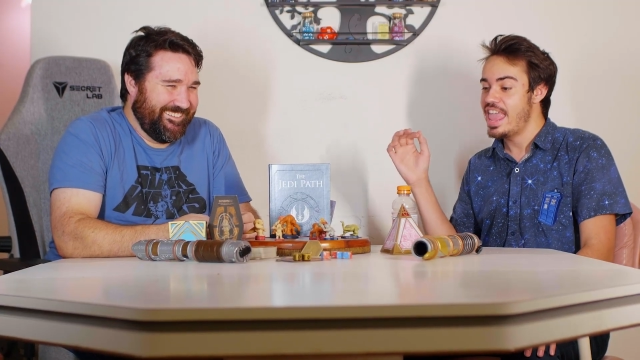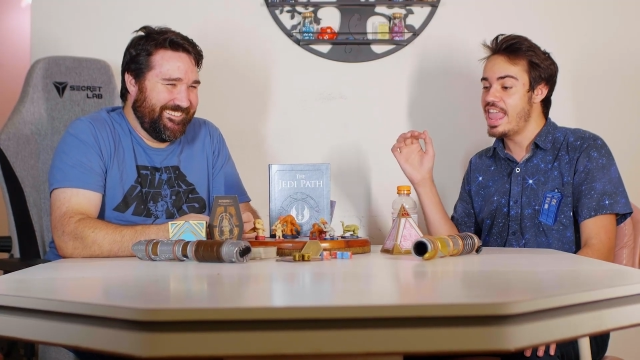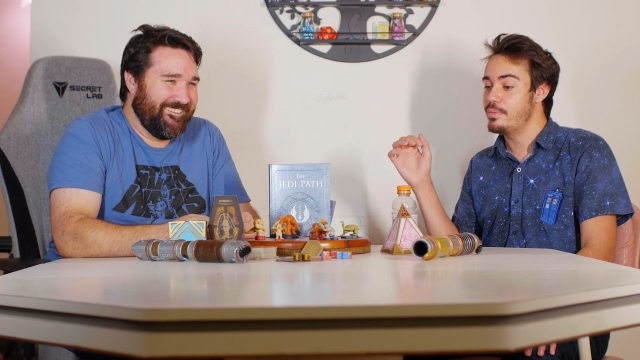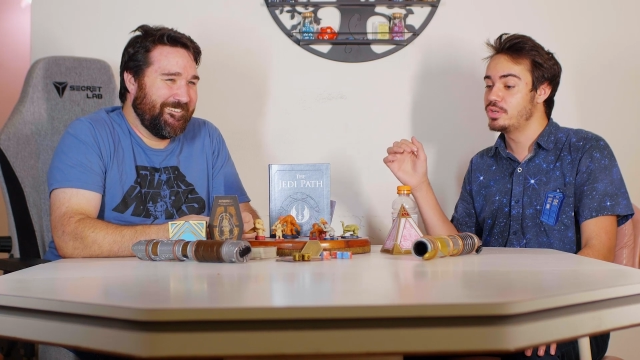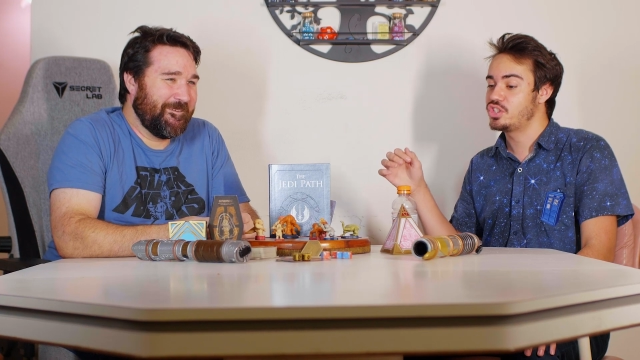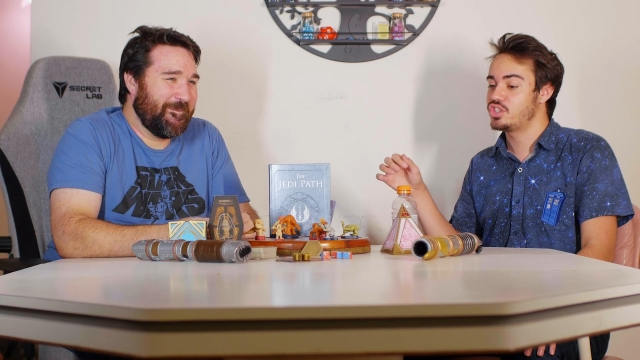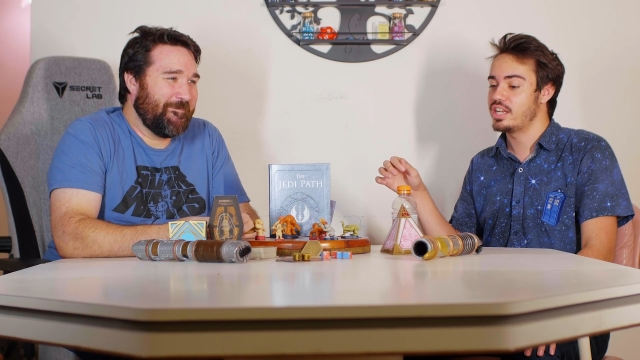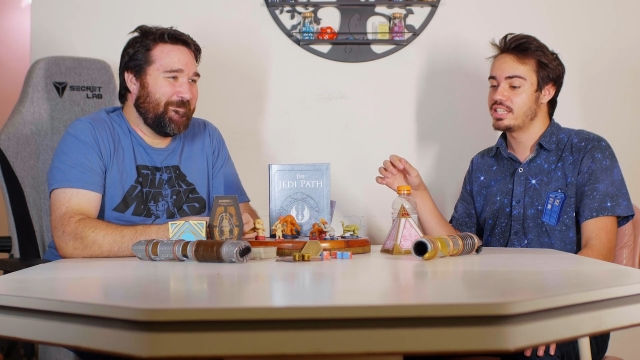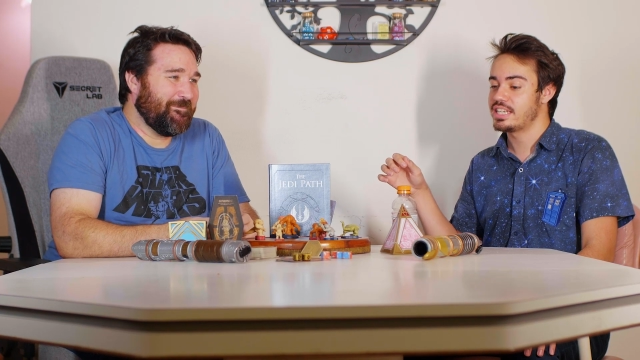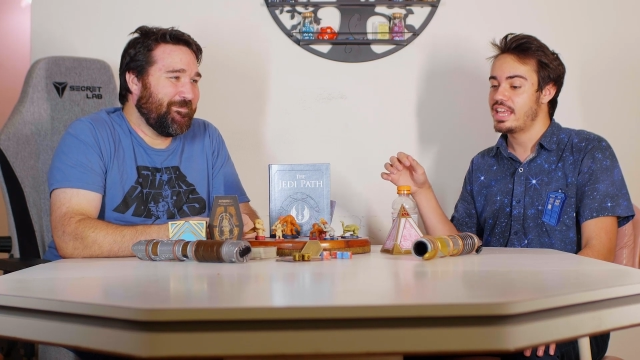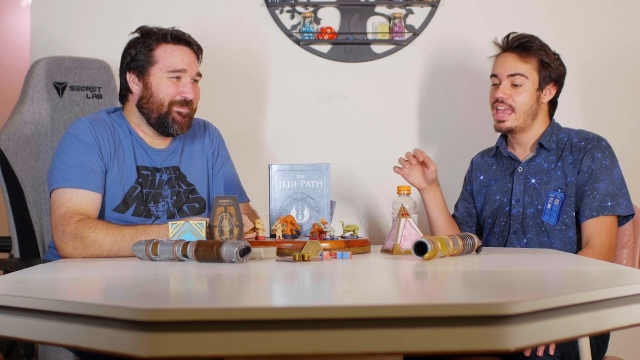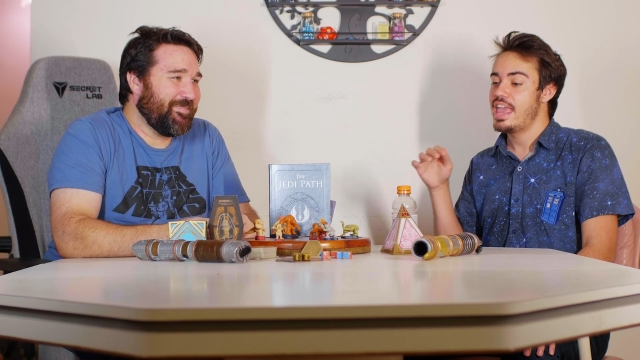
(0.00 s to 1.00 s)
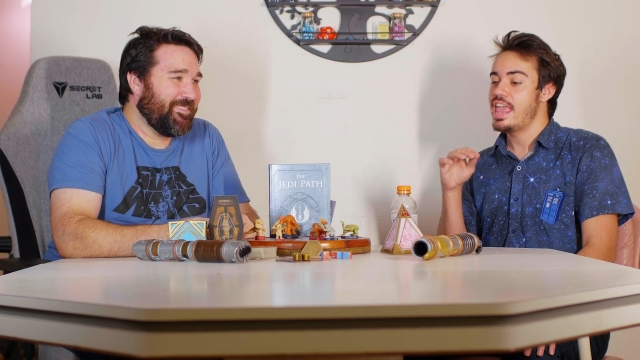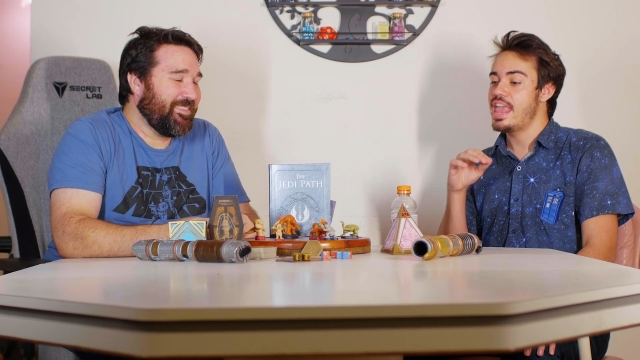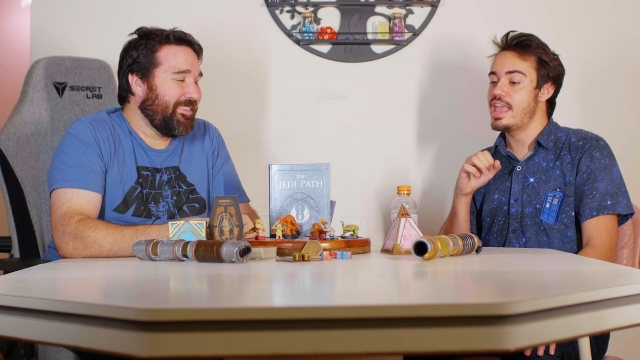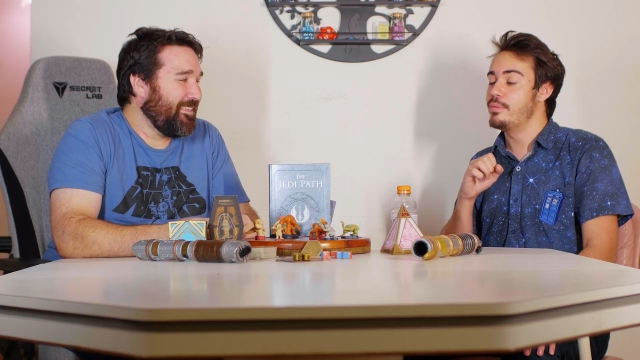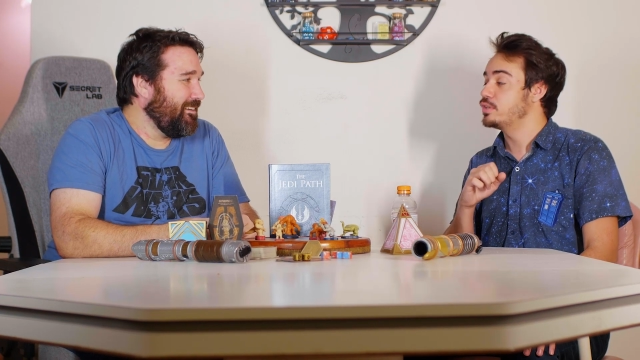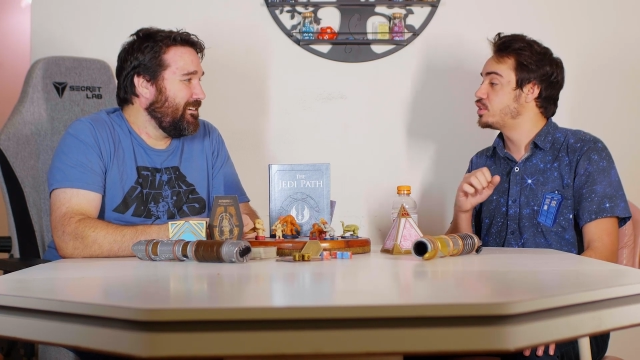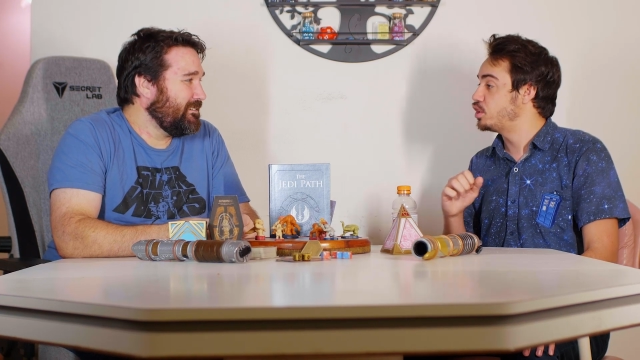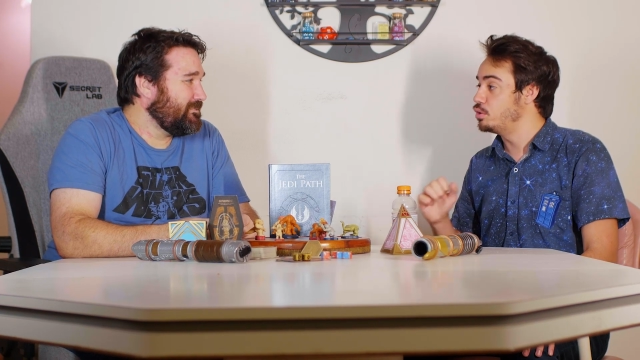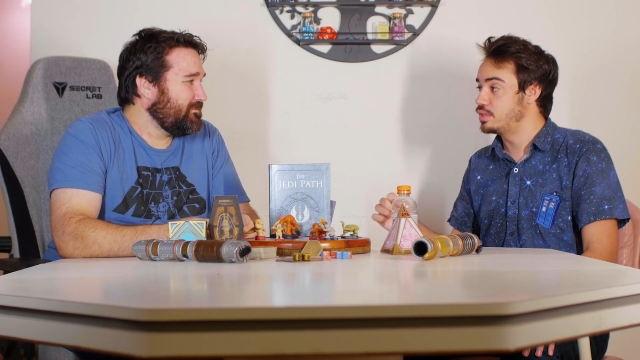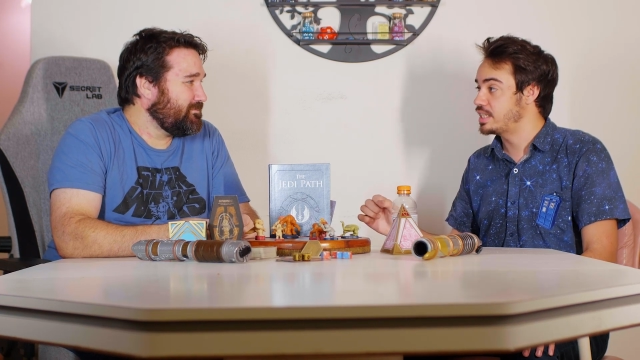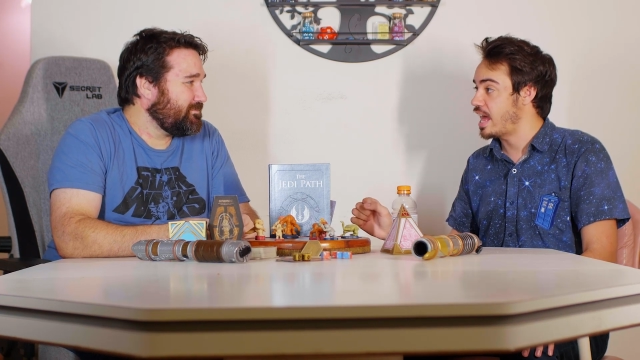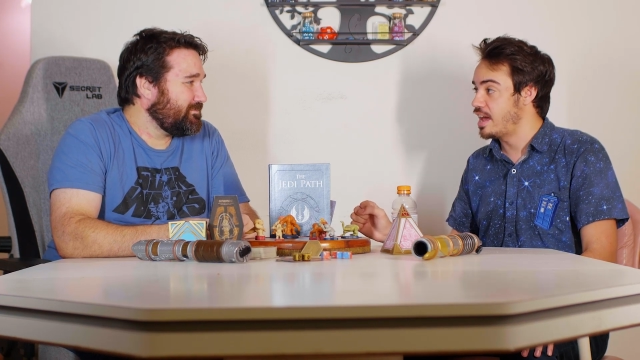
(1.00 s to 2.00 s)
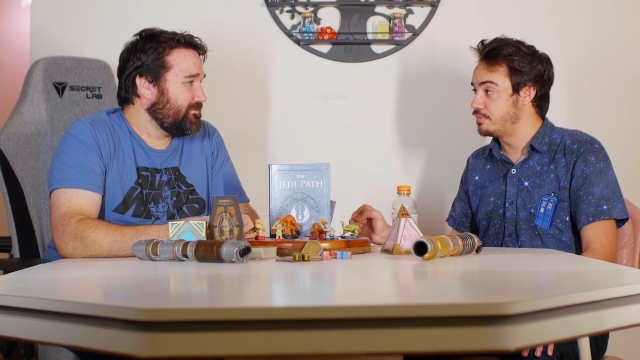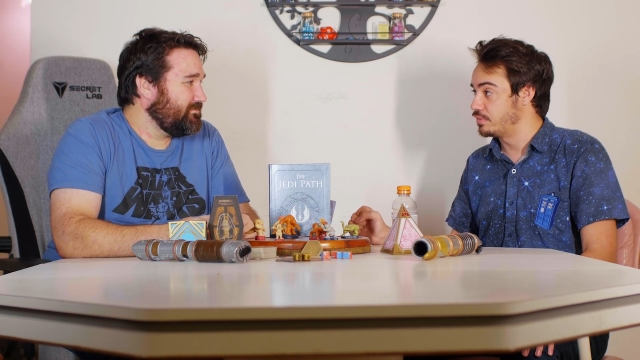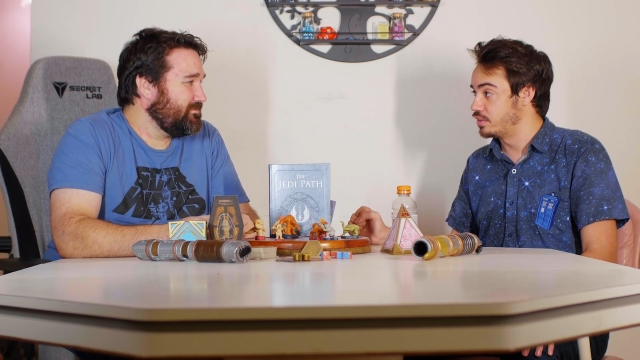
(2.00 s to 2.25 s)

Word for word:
Speaker 1: It was just, it was too sad